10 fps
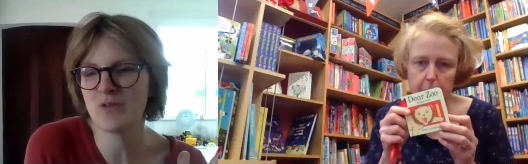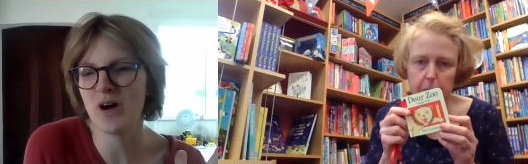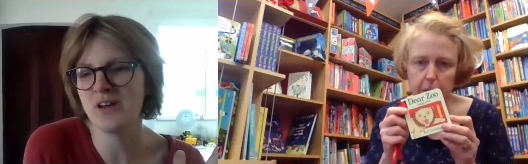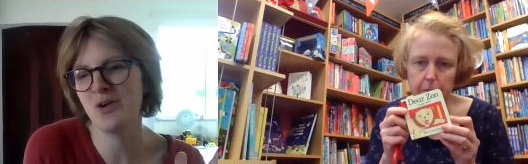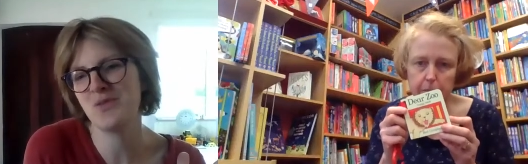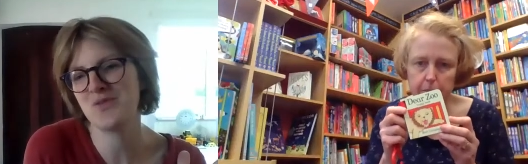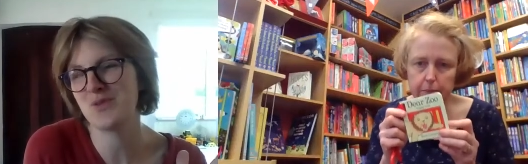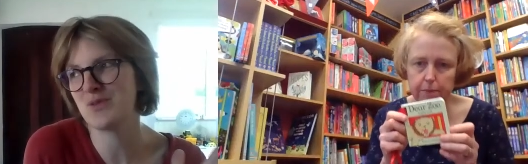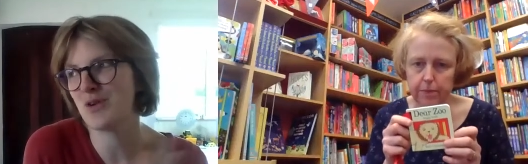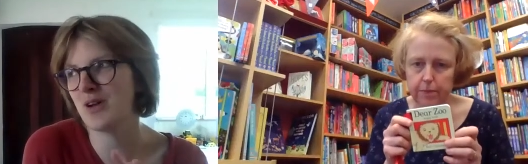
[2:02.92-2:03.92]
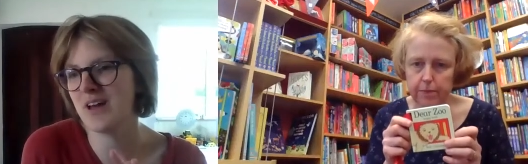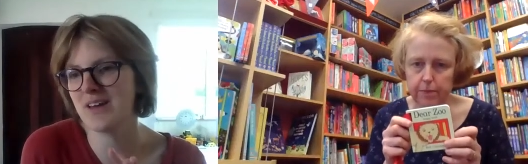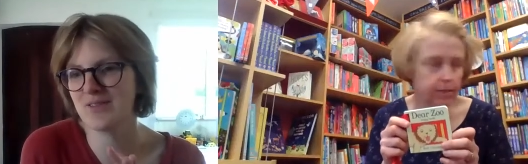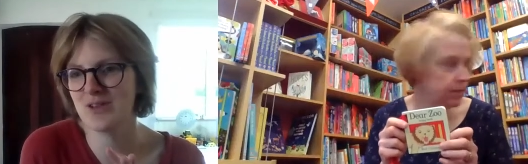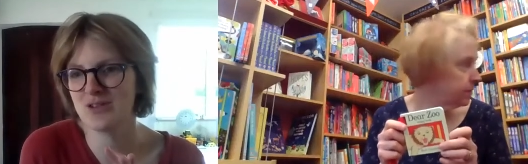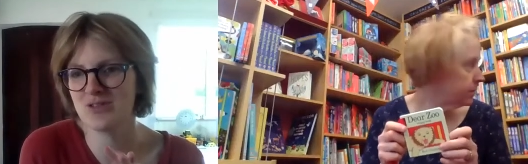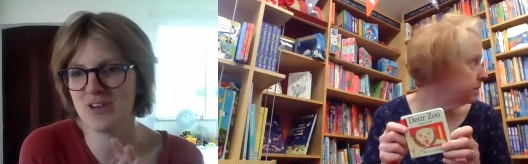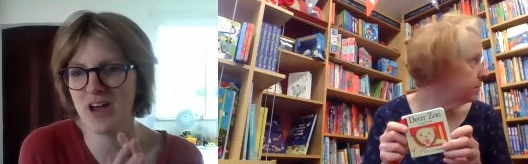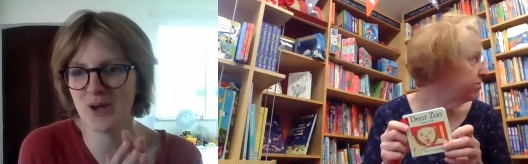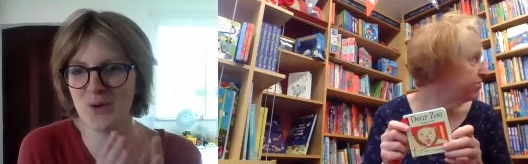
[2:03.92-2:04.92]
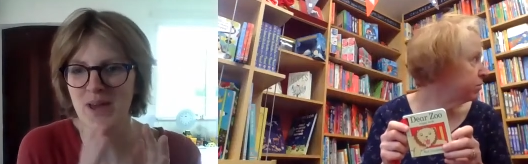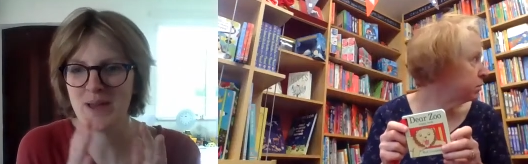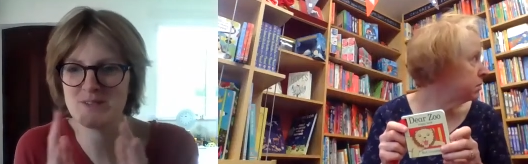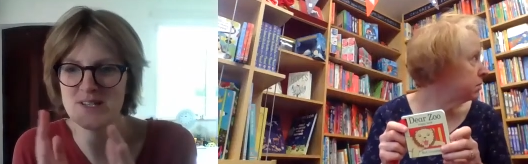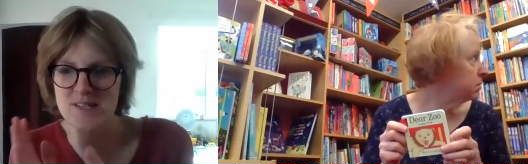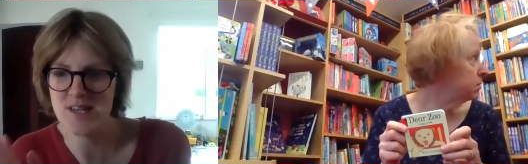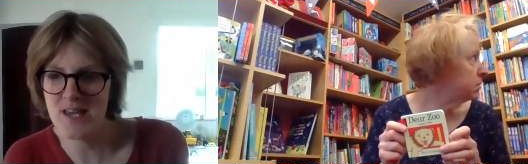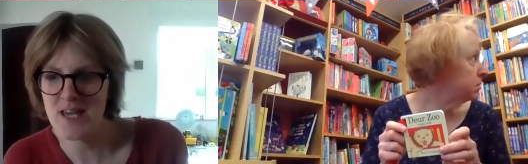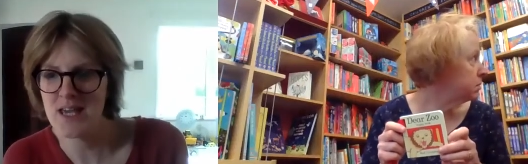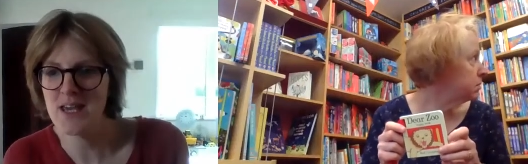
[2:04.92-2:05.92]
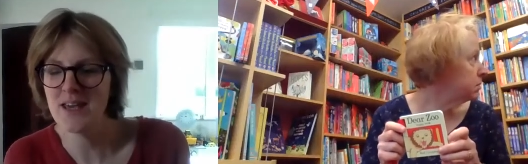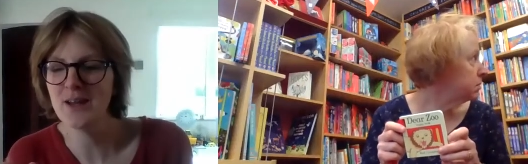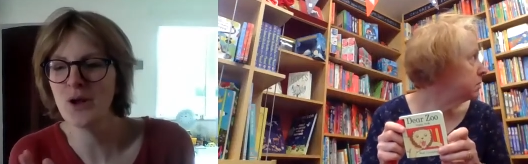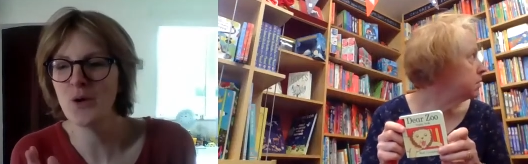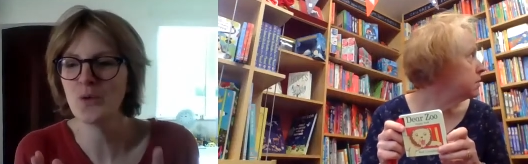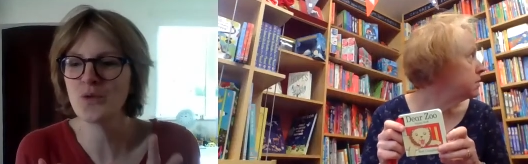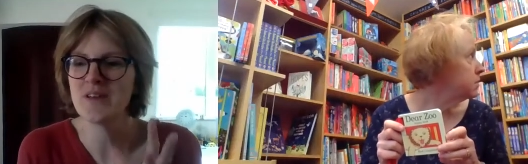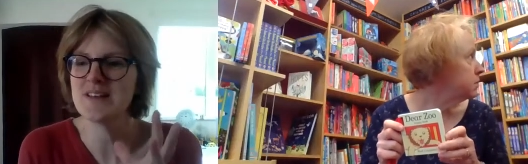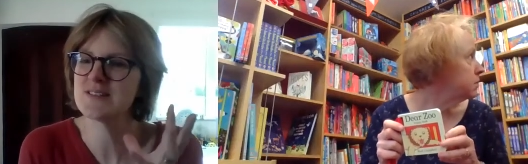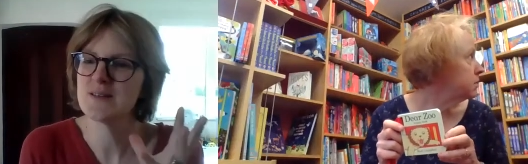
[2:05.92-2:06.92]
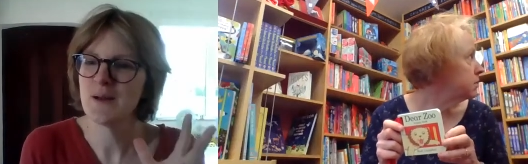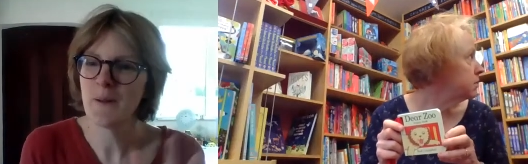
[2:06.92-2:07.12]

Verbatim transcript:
Speaker 1: yeah, got I know yeah. we've got like the Tiger Who Came to Tea, you know, all these.